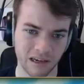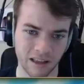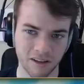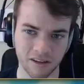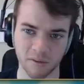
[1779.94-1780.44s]
I
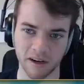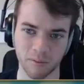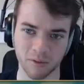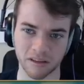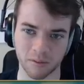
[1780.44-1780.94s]
thought Swinub
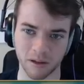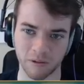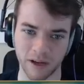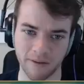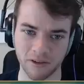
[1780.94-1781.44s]
was like
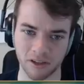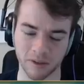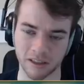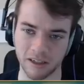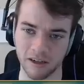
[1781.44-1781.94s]
25 or something
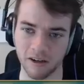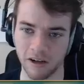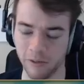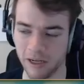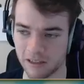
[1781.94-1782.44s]
like that.
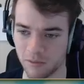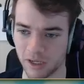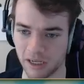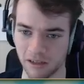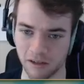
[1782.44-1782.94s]
Alright, we got some
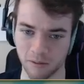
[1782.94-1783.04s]
training to